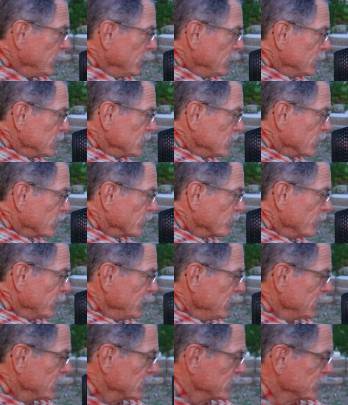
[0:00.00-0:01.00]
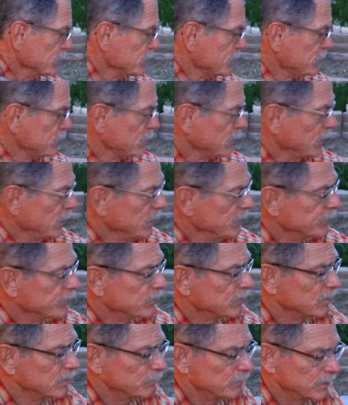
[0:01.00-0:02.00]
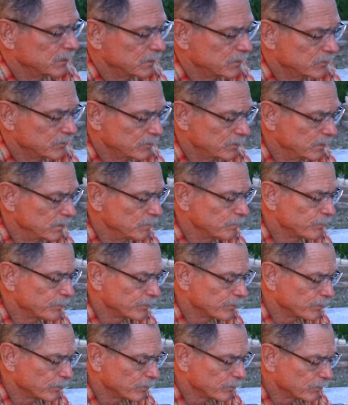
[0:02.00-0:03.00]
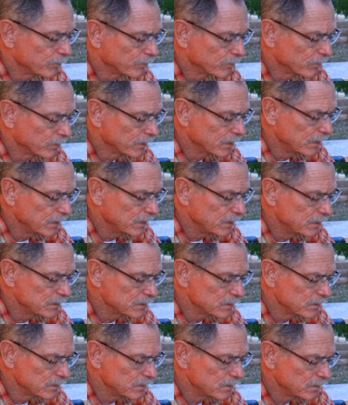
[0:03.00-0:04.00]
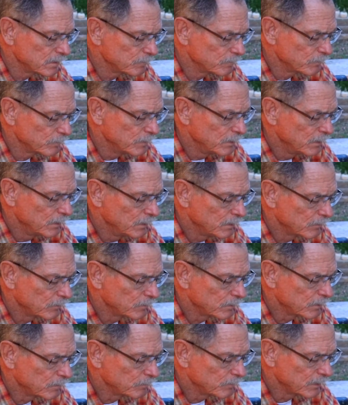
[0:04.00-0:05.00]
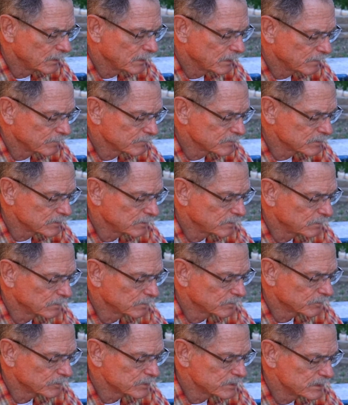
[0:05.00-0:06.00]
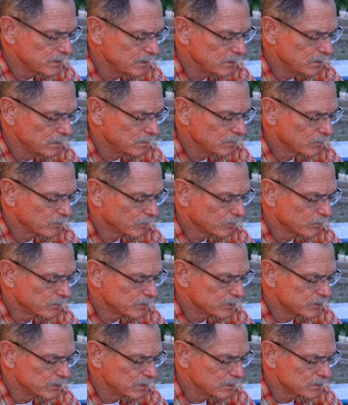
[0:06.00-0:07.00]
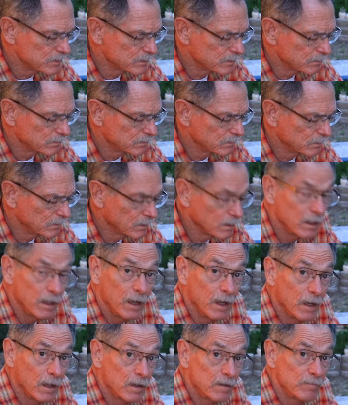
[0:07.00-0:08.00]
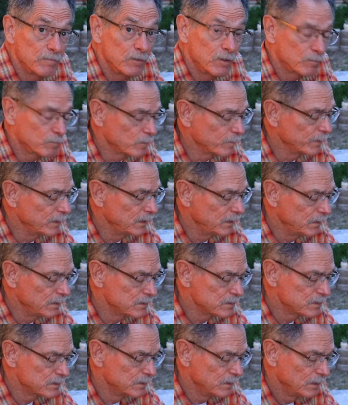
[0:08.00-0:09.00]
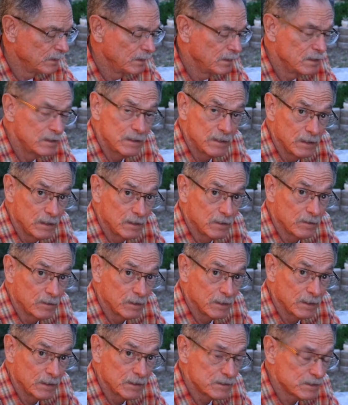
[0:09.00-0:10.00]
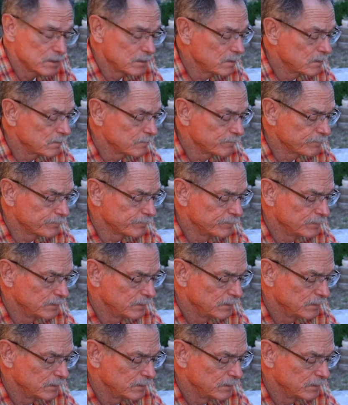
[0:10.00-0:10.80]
in your maintenance after a big trip, or at any time when you may have salt or sand, or just out of normal maintenance, take your legs off,